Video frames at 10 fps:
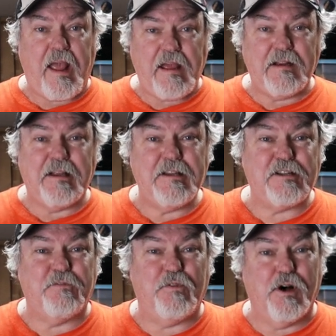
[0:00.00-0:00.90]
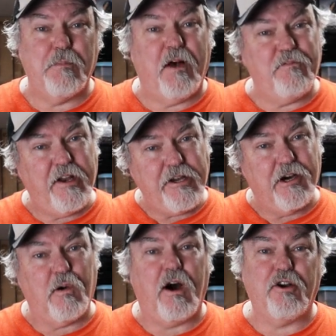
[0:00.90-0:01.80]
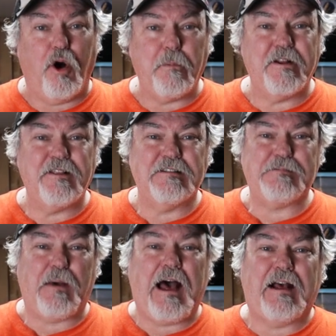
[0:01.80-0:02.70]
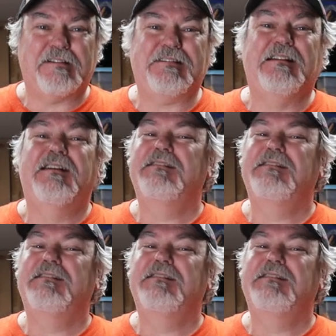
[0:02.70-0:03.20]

and I get to film a video on opening this box.